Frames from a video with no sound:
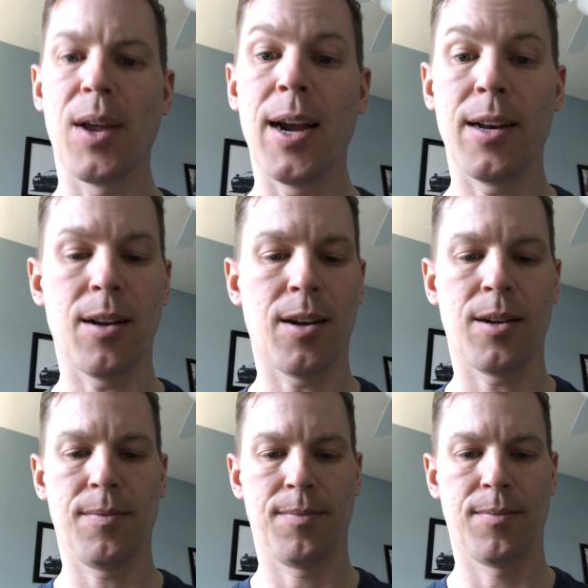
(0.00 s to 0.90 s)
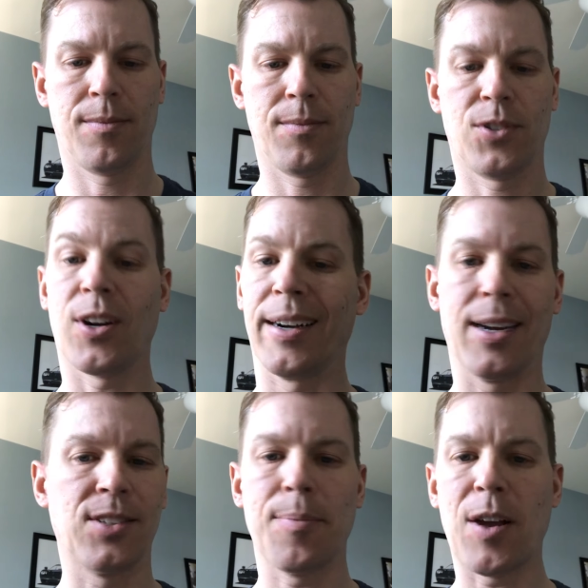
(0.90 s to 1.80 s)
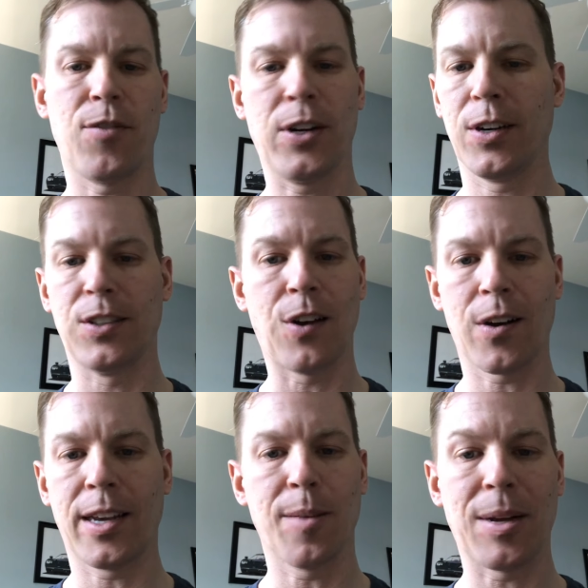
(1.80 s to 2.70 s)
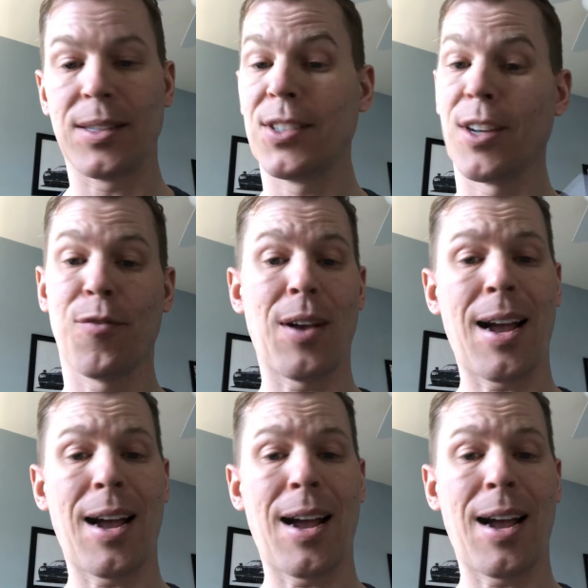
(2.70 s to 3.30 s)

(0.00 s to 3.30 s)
And sorry guys, I'm not very good at talking about this stuff.